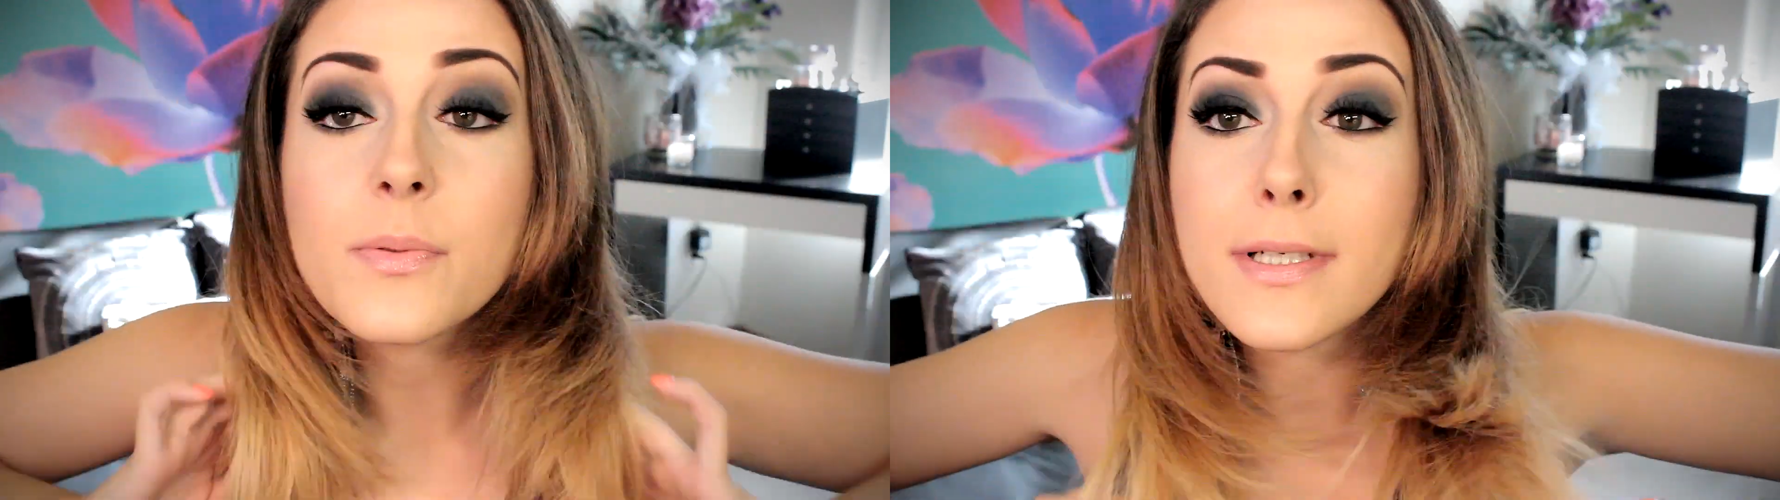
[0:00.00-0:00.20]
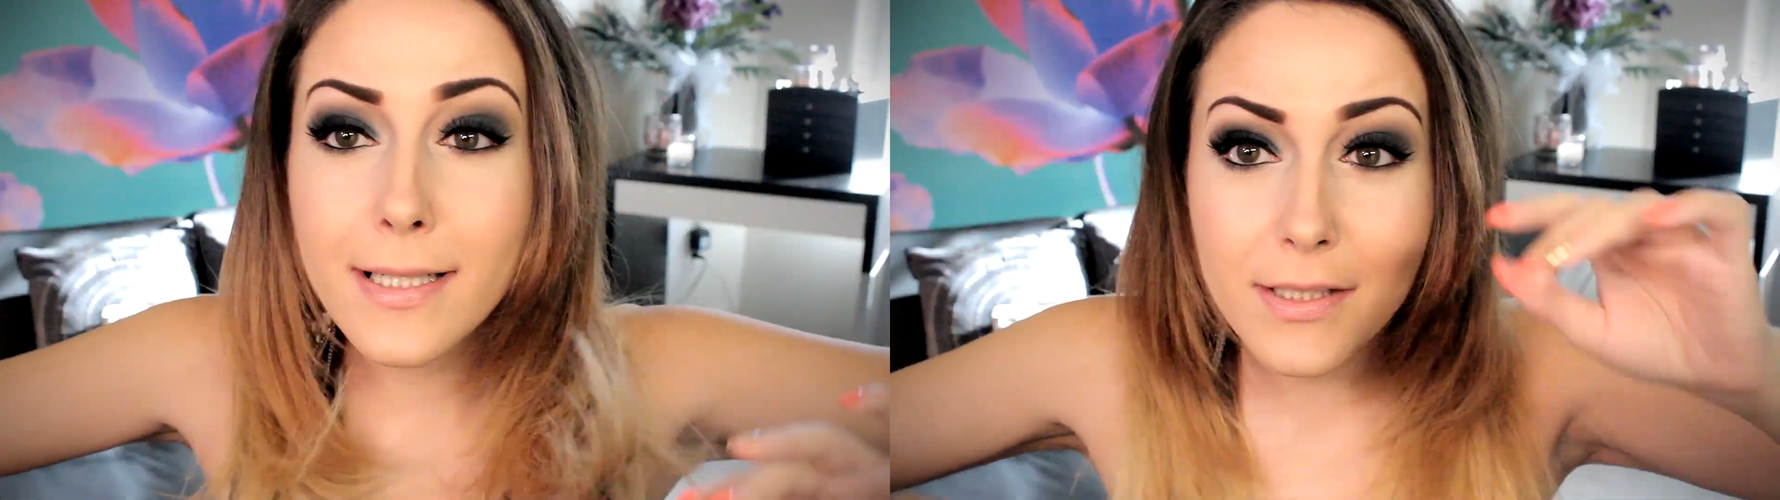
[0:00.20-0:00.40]

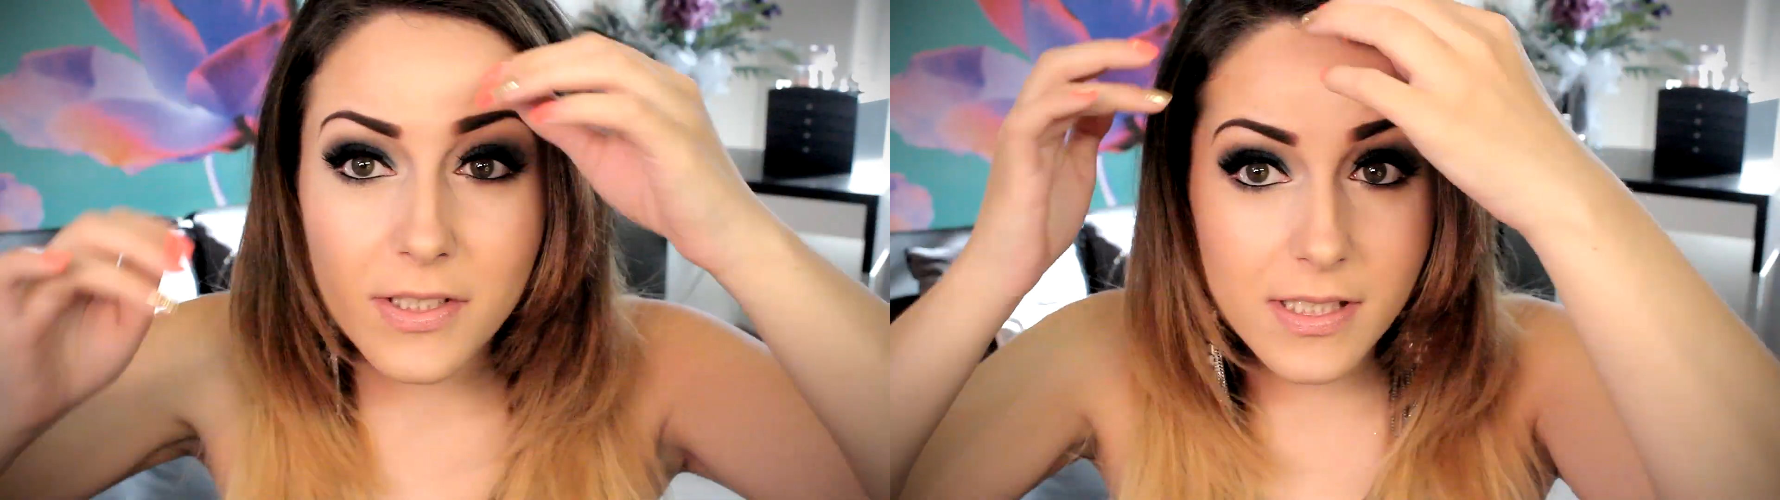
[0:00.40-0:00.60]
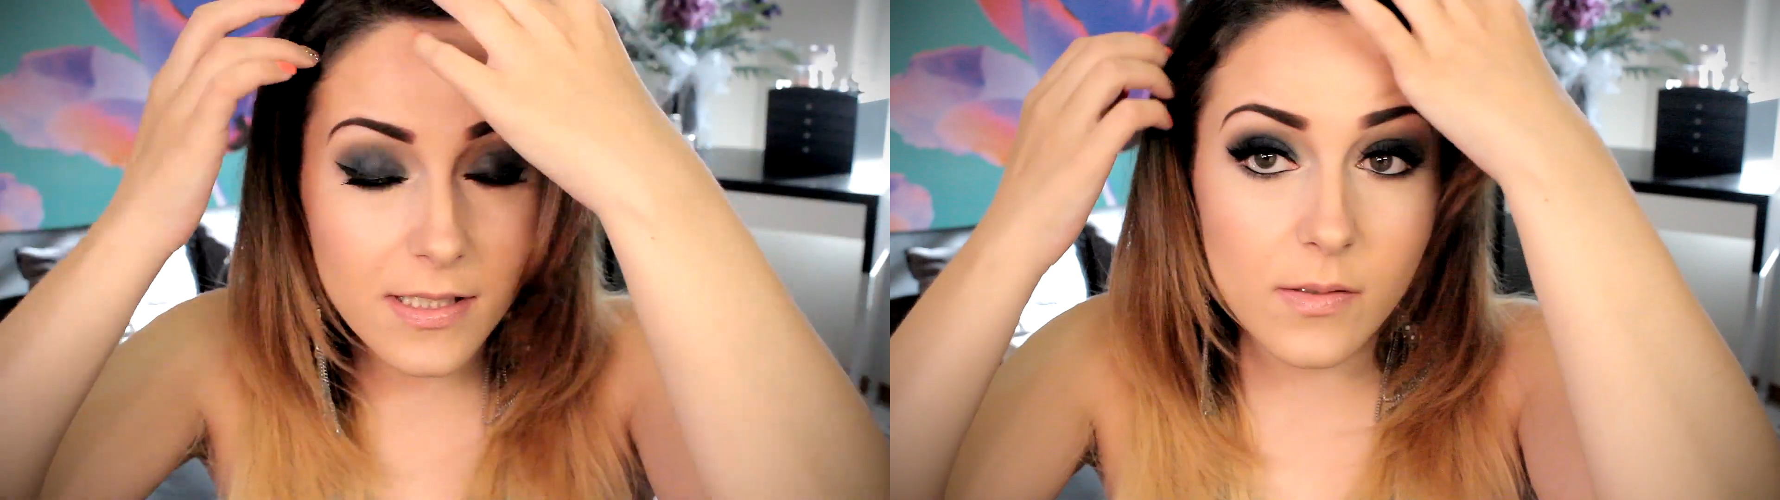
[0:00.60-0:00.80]
your hair
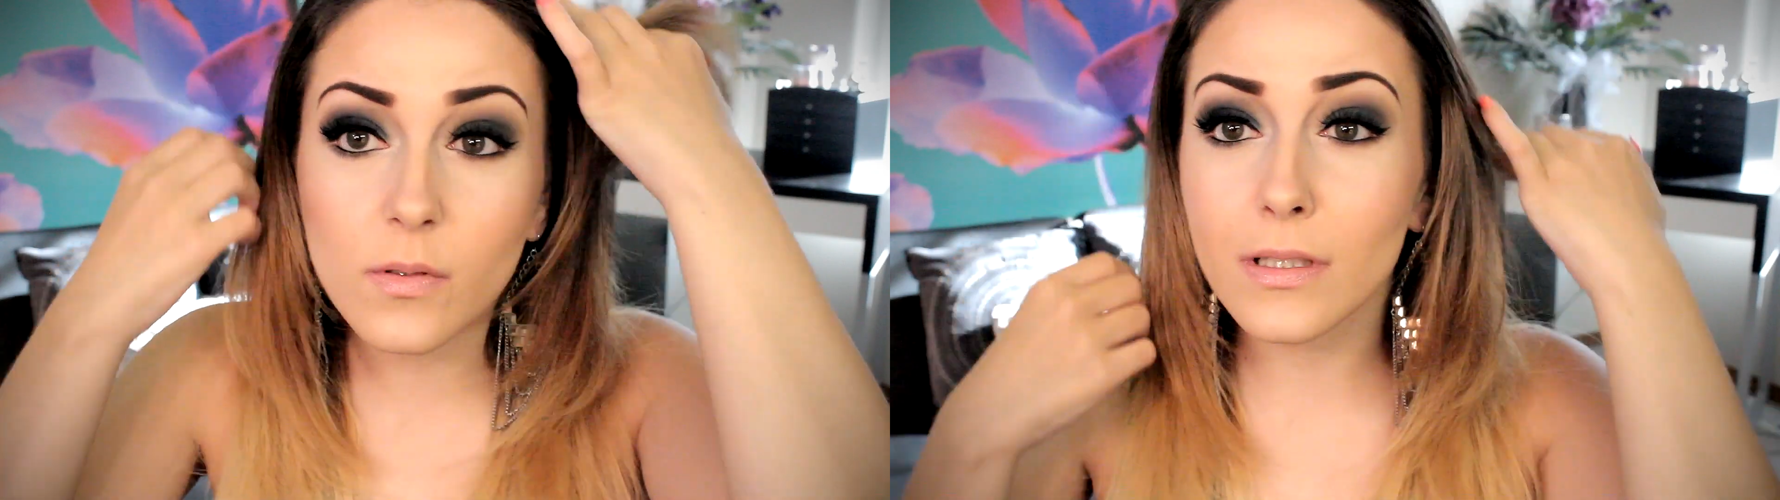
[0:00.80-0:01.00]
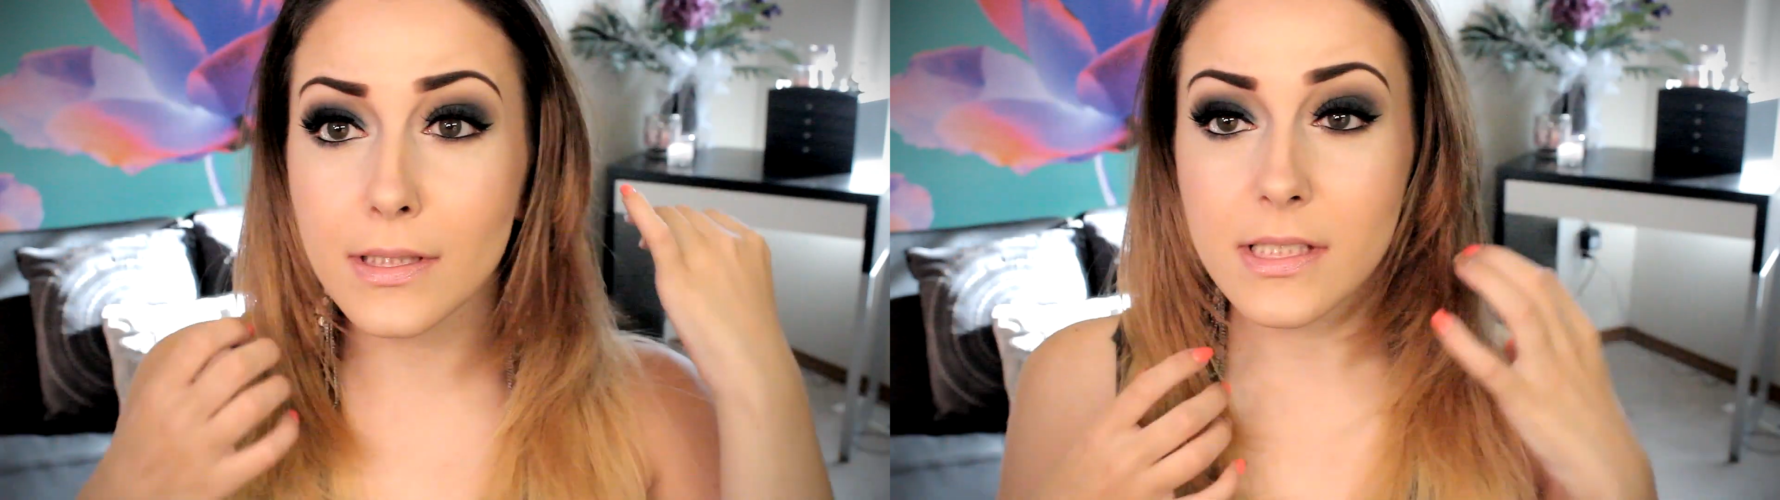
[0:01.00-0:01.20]
just doesn't want
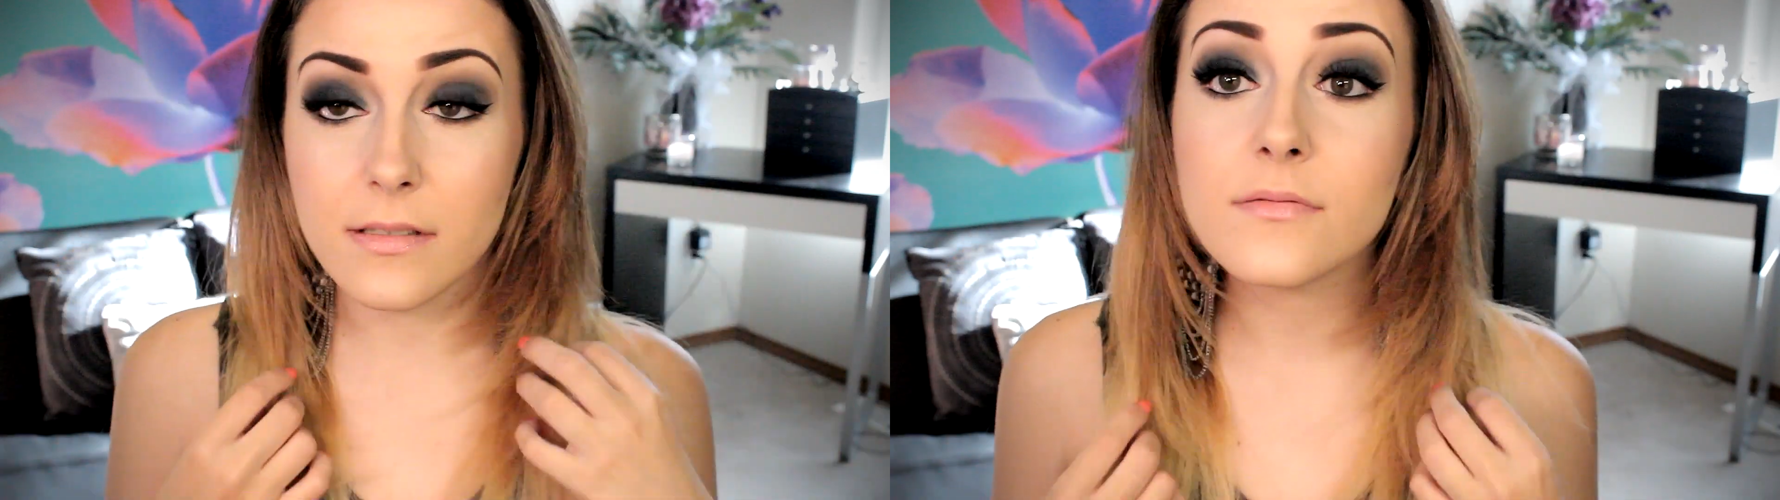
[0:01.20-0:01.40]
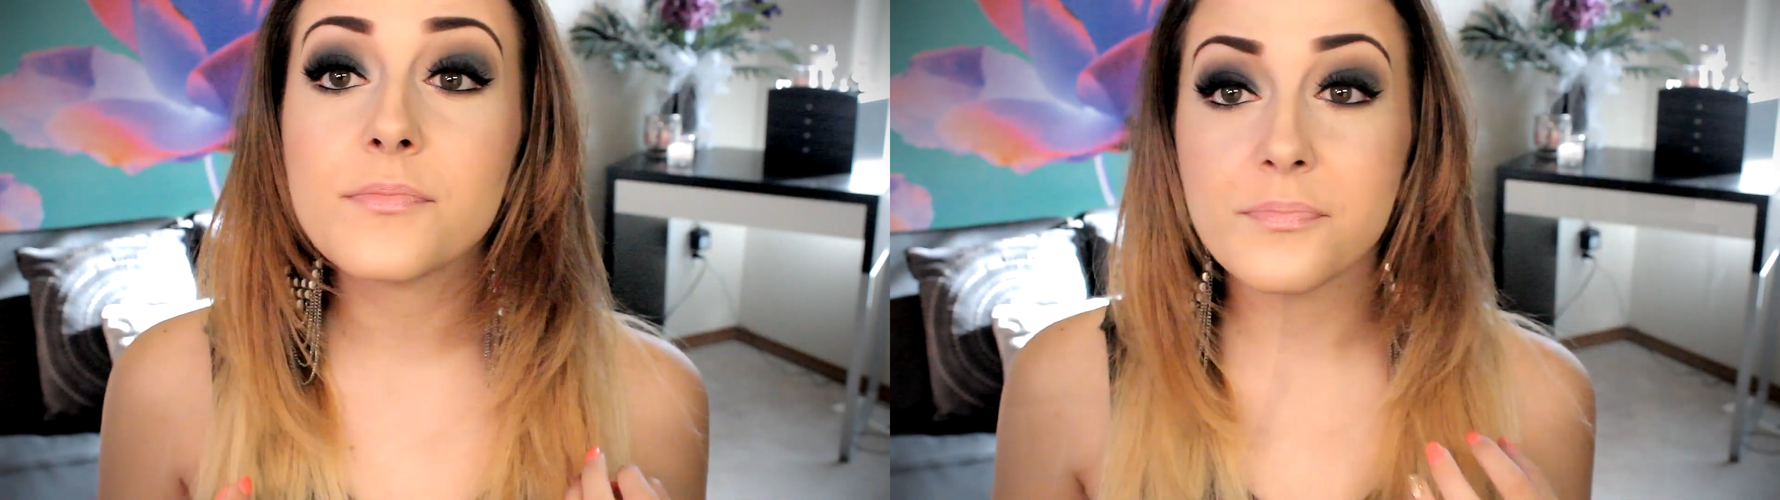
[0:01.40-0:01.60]
to listen?